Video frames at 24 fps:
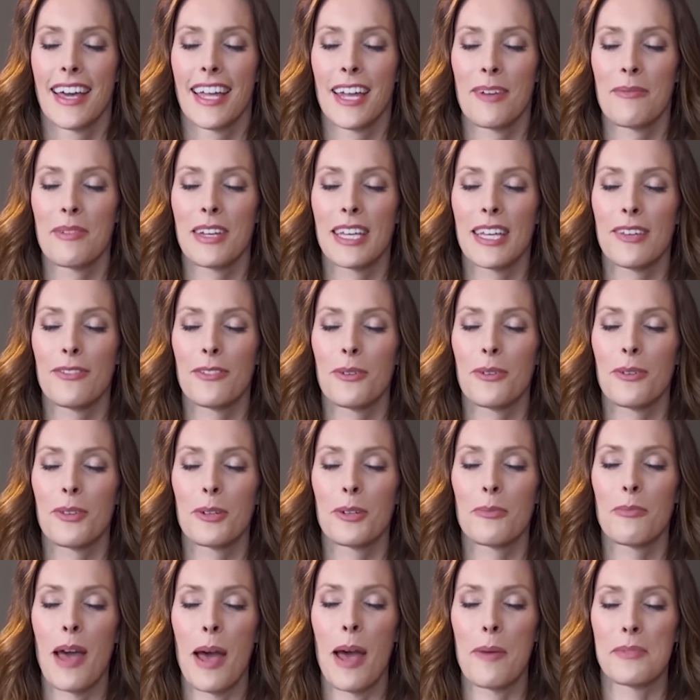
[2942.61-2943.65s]
And I'm going to give you a
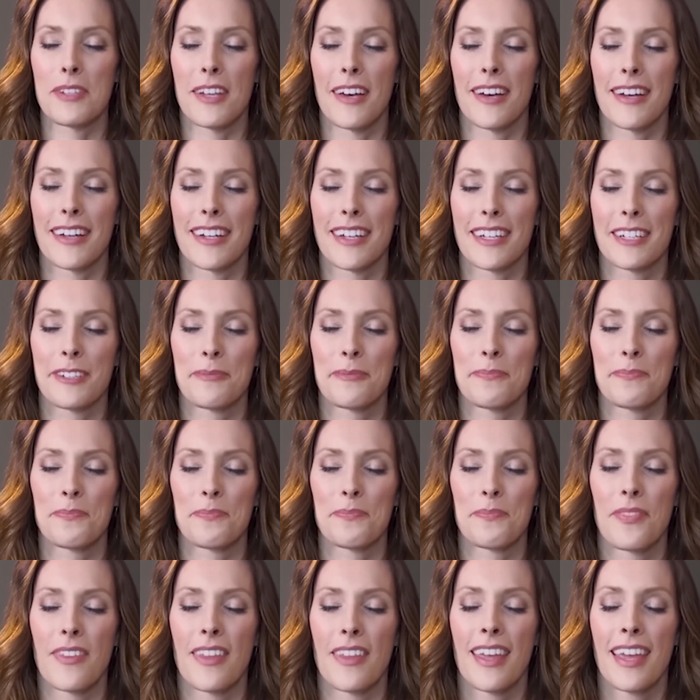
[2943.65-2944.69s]
little pep talk.
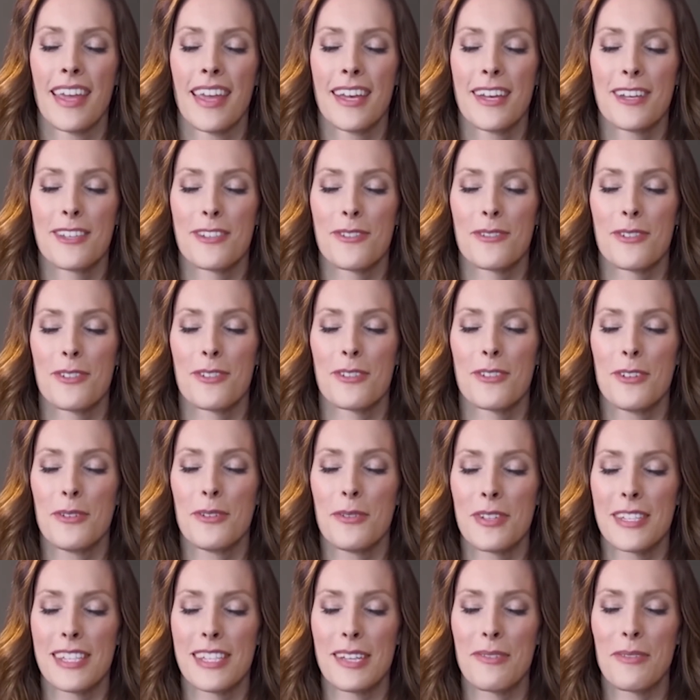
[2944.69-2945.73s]
So just
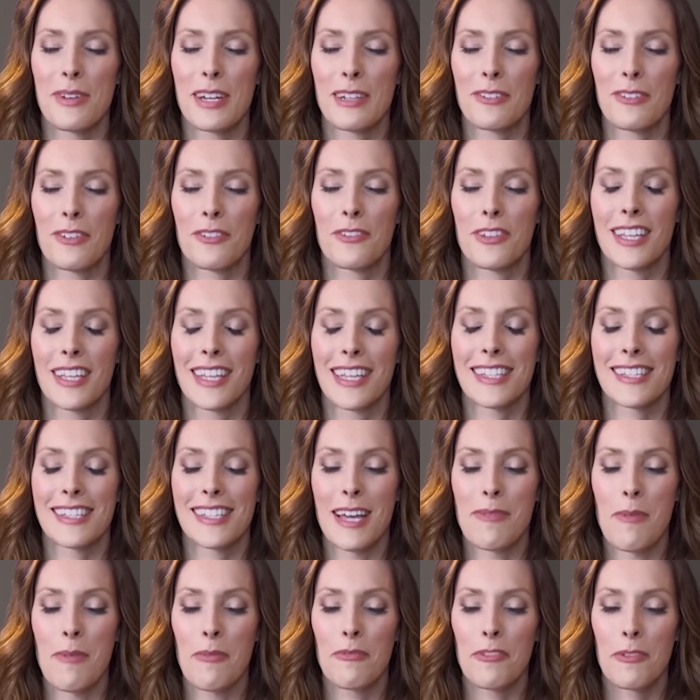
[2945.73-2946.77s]
noticing whatever feelings
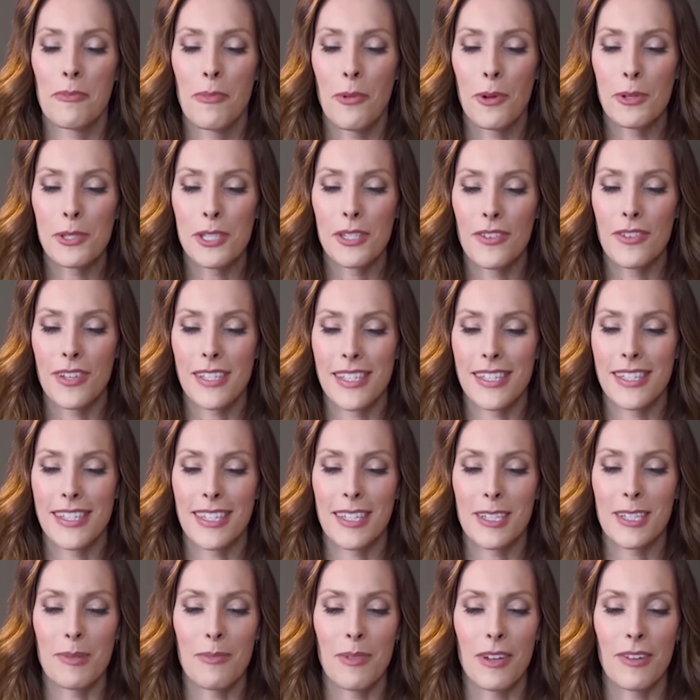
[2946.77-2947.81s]
come up. For most of us, it's
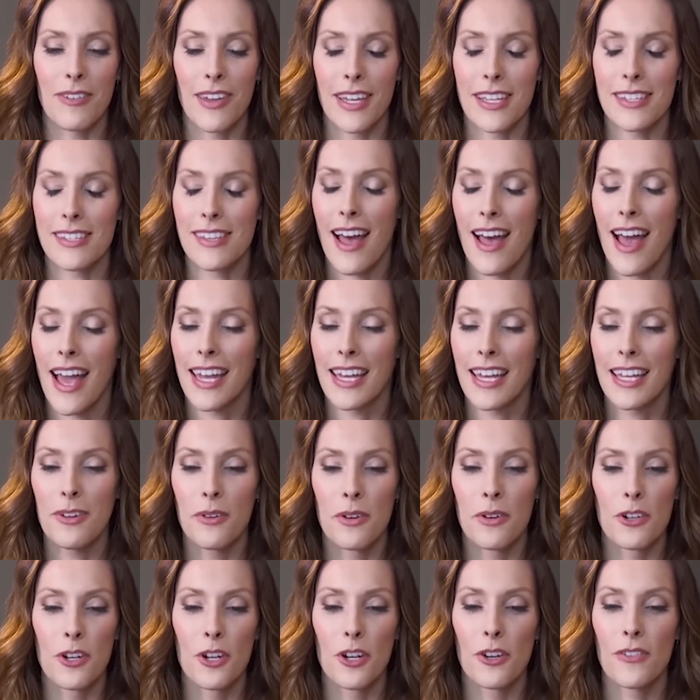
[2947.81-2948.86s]
a little bit of anxiety
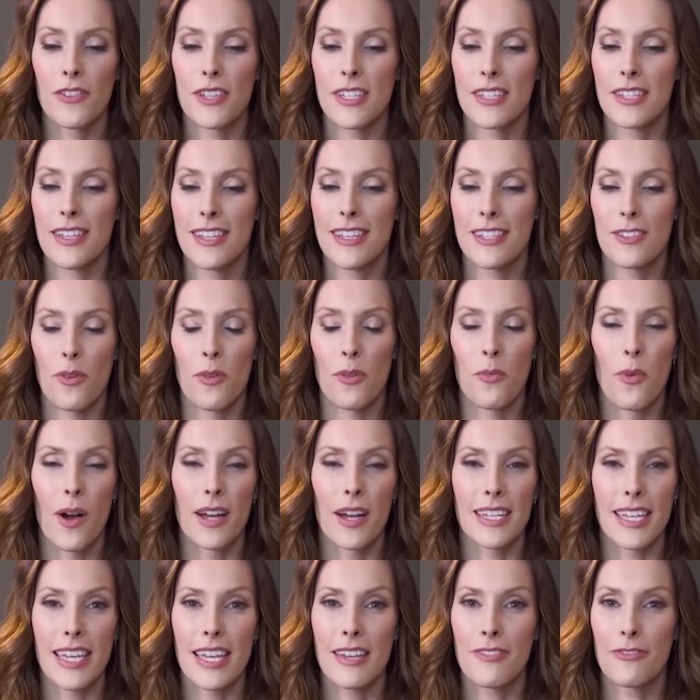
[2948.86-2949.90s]
or nervousness or
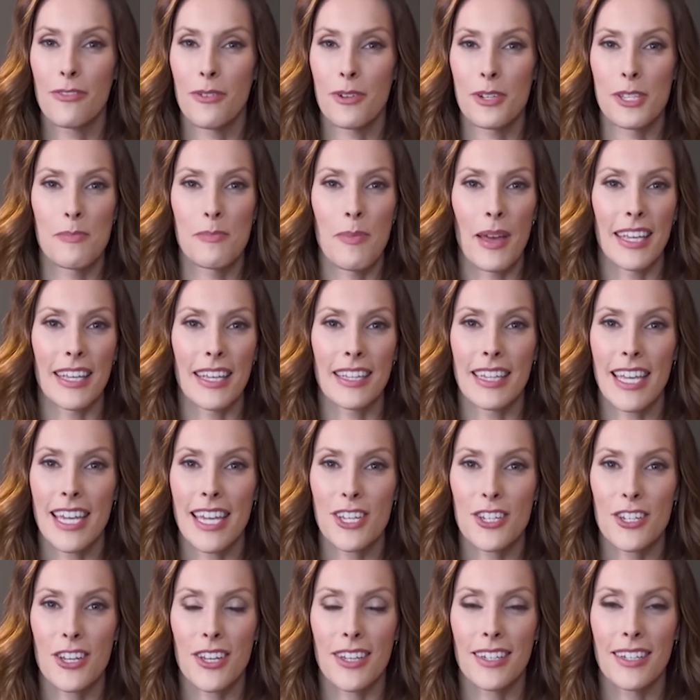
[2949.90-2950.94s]
what if or
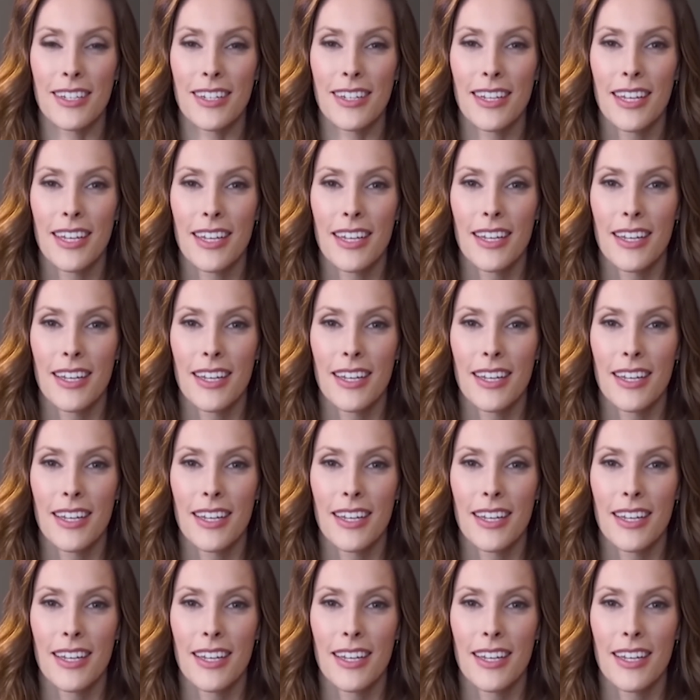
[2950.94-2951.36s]
speculation.